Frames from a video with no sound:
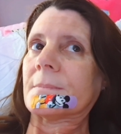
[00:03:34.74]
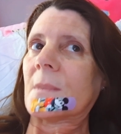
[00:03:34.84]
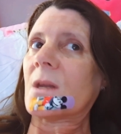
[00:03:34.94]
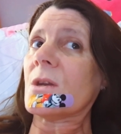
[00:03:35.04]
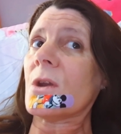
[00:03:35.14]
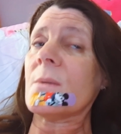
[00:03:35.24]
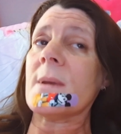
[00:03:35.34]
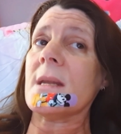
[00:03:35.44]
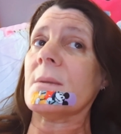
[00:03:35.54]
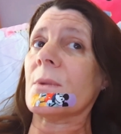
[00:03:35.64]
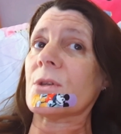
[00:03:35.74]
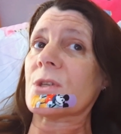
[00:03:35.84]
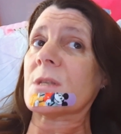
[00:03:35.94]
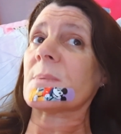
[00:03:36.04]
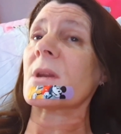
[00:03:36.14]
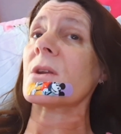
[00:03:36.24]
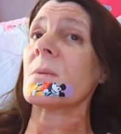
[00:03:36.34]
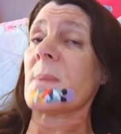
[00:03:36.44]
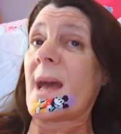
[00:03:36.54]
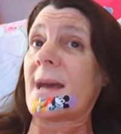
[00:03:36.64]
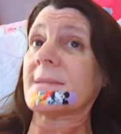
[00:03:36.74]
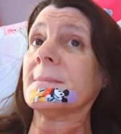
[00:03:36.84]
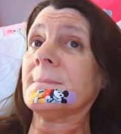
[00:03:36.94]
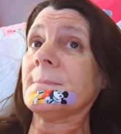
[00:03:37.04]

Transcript: I don't know many emotions, but I know bad.